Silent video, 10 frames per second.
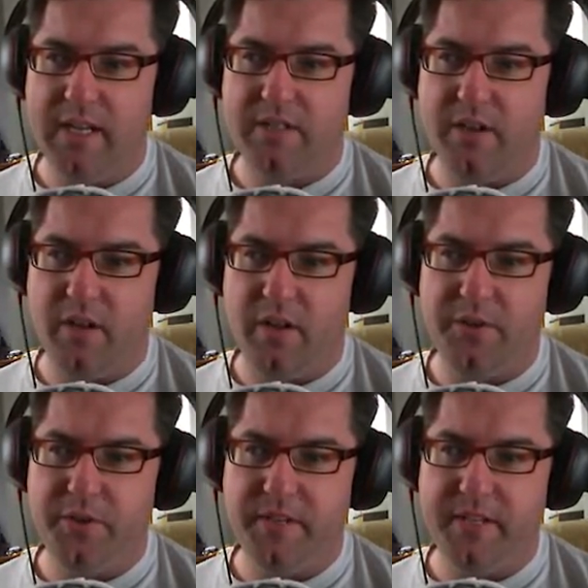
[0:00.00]
So I'll
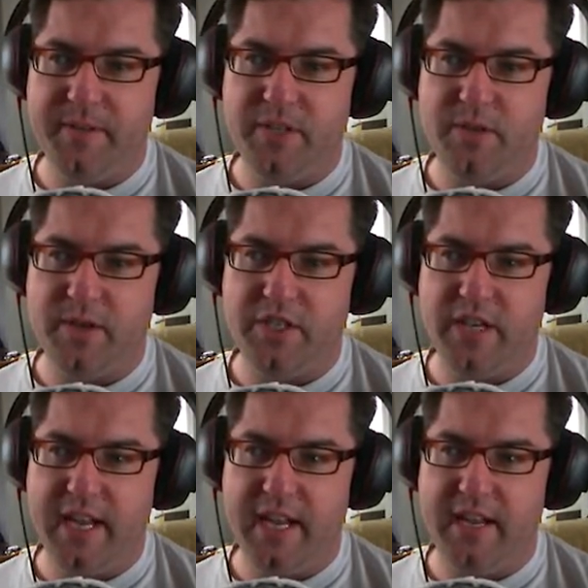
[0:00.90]
do a demonstration
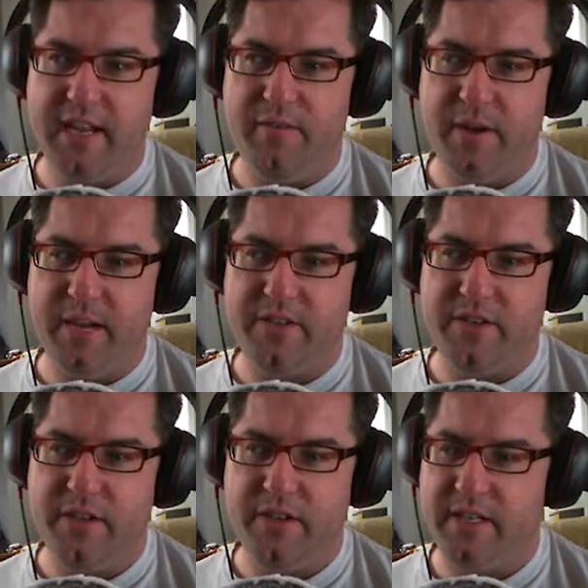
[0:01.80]
here. If we
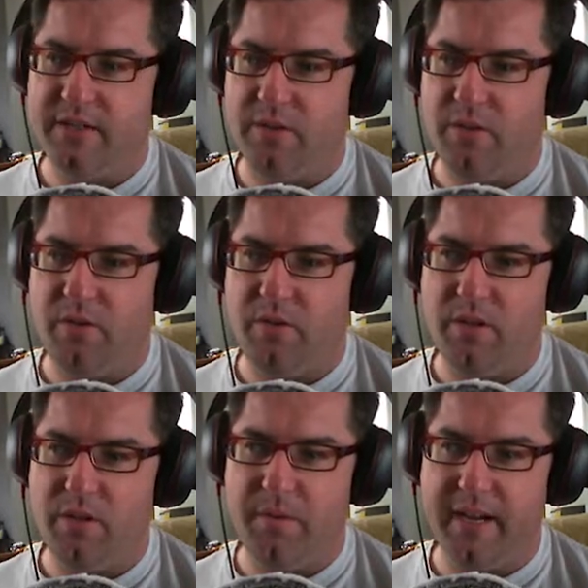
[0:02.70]
turn this
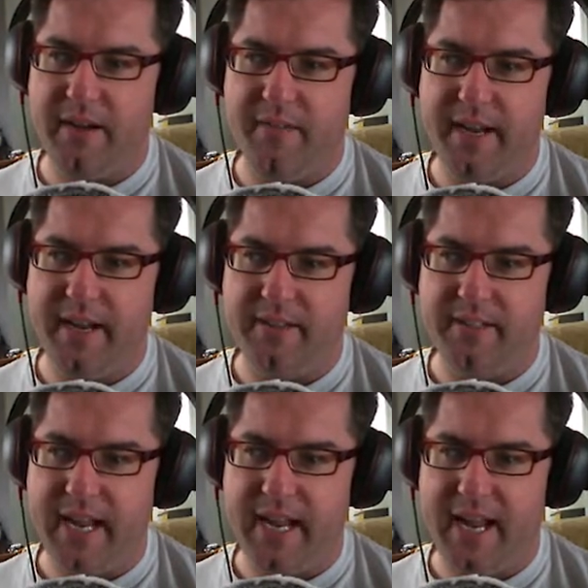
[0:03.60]
all the way
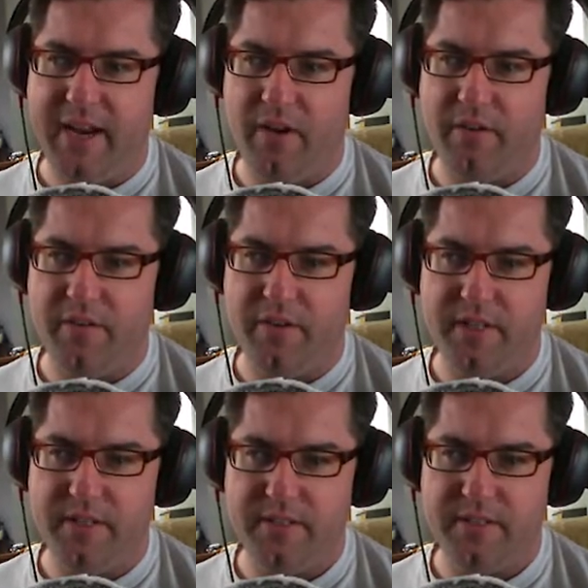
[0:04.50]
around and I
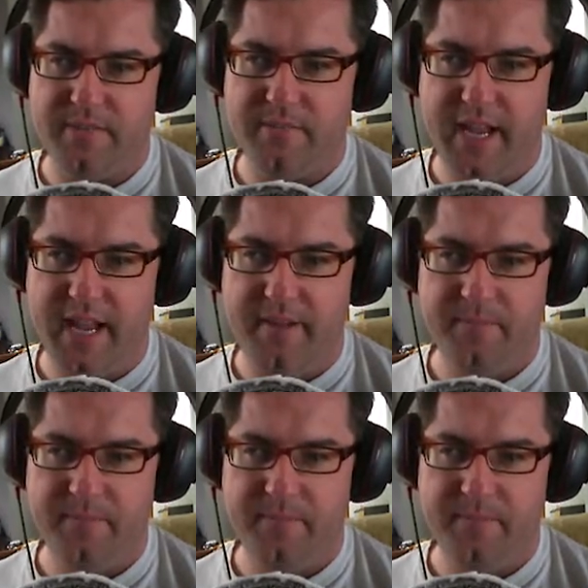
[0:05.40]
reverse now,